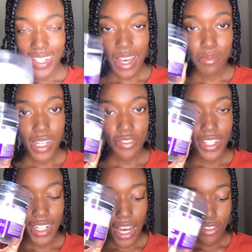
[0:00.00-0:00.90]
I'm
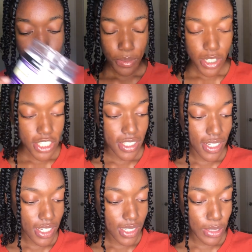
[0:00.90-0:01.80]
definitely gonna have to repurchase
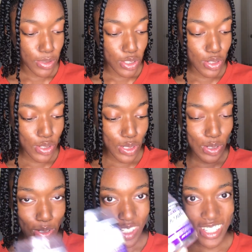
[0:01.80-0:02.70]
this because it was
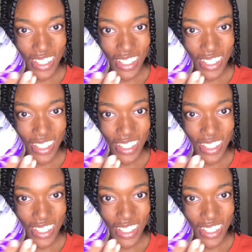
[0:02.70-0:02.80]
so